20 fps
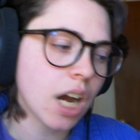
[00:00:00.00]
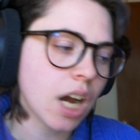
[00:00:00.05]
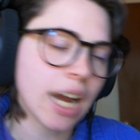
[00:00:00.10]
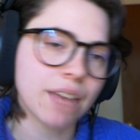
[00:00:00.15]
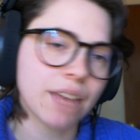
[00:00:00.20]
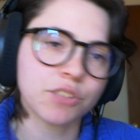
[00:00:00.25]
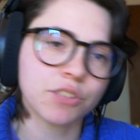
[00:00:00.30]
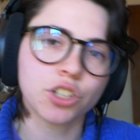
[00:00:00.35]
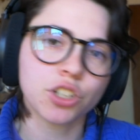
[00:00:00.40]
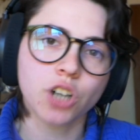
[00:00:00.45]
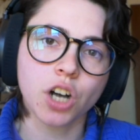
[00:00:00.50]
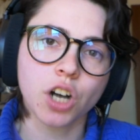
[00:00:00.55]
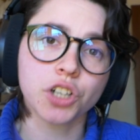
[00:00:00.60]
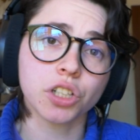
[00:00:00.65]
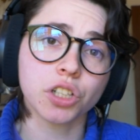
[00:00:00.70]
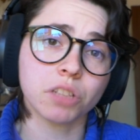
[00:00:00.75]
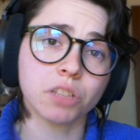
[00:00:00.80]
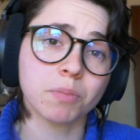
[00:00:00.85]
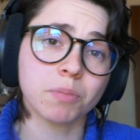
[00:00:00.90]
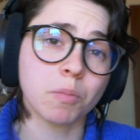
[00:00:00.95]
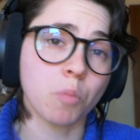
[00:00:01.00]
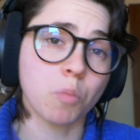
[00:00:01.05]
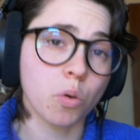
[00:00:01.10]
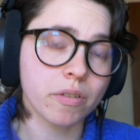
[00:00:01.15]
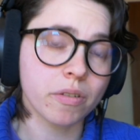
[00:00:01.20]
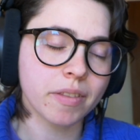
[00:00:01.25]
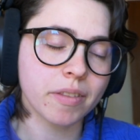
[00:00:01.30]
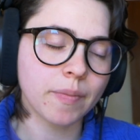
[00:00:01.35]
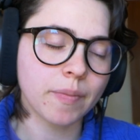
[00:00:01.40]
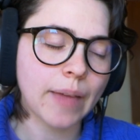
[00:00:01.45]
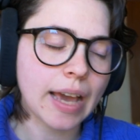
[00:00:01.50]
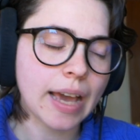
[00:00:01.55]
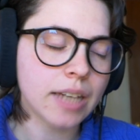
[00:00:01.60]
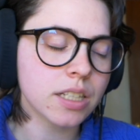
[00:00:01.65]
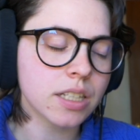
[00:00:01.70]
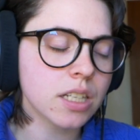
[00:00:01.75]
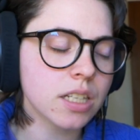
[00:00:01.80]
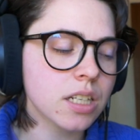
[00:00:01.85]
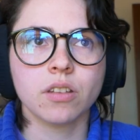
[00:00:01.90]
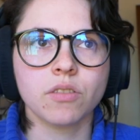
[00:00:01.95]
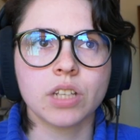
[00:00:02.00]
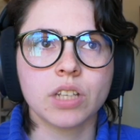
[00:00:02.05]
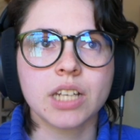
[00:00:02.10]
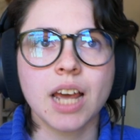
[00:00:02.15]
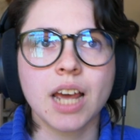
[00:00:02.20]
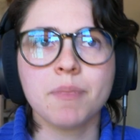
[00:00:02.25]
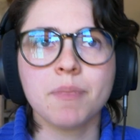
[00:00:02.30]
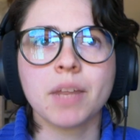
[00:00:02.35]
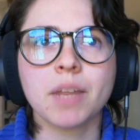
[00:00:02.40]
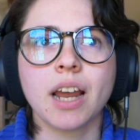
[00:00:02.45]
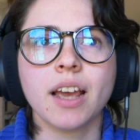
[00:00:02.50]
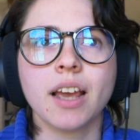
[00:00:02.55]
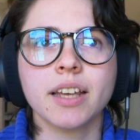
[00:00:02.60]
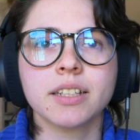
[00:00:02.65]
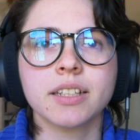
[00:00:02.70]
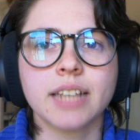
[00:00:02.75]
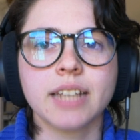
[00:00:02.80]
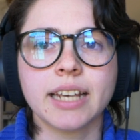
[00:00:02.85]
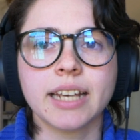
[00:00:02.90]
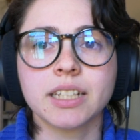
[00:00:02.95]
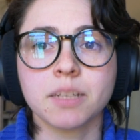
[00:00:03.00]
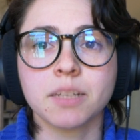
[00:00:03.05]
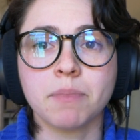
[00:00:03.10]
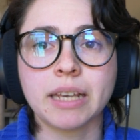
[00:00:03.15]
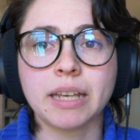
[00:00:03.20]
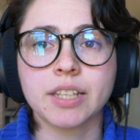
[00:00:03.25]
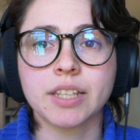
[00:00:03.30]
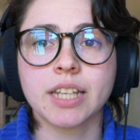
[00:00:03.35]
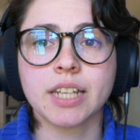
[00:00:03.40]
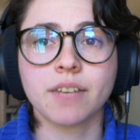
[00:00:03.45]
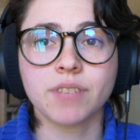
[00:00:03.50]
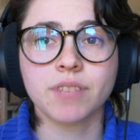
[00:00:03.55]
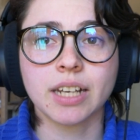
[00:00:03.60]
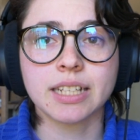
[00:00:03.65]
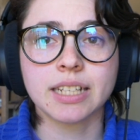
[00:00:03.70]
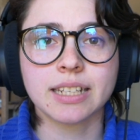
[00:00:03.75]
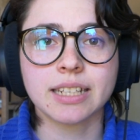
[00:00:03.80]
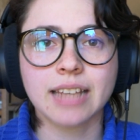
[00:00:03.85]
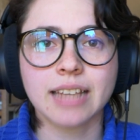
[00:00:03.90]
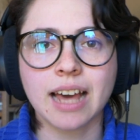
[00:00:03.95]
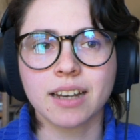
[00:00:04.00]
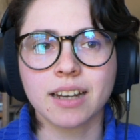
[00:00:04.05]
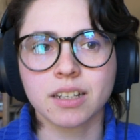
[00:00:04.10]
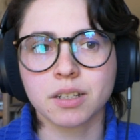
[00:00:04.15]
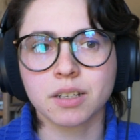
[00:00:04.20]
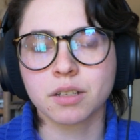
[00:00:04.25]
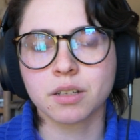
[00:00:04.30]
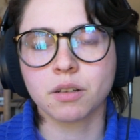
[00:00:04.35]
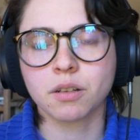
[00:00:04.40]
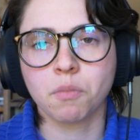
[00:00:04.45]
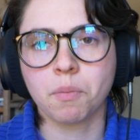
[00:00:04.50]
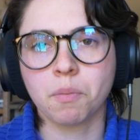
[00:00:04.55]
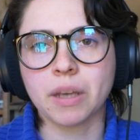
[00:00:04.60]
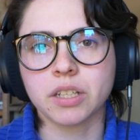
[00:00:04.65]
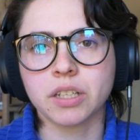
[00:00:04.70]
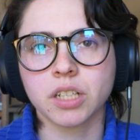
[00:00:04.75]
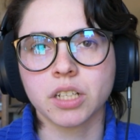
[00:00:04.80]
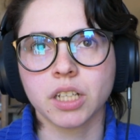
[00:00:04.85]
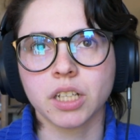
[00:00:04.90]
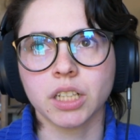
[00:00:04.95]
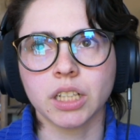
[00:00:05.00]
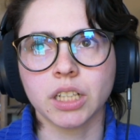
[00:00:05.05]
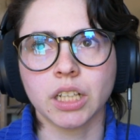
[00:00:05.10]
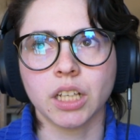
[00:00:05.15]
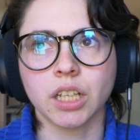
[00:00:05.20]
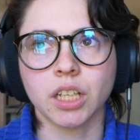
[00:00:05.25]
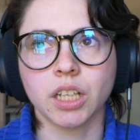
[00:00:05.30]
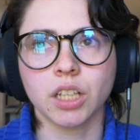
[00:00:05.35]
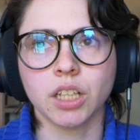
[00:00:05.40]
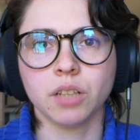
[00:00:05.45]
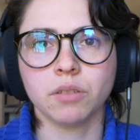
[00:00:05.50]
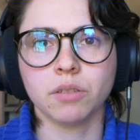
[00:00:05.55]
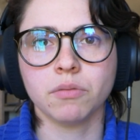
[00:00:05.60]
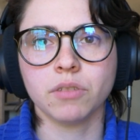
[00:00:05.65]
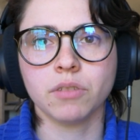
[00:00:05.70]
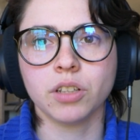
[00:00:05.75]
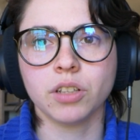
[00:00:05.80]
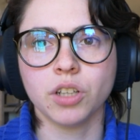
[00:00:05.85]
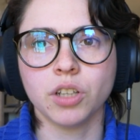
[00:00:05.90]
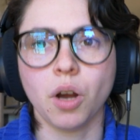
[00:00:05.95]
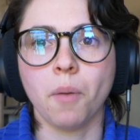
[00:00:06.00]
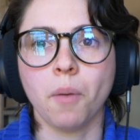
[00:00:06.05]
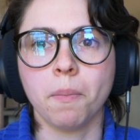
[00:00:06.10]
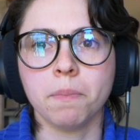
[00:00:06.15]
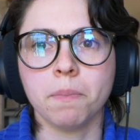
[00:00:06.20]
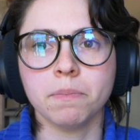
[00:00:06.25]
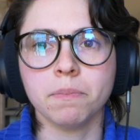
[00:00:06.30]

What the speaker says: I have to charge a little bit more than that. The time that I take to make the set of dice, that is basically, you know,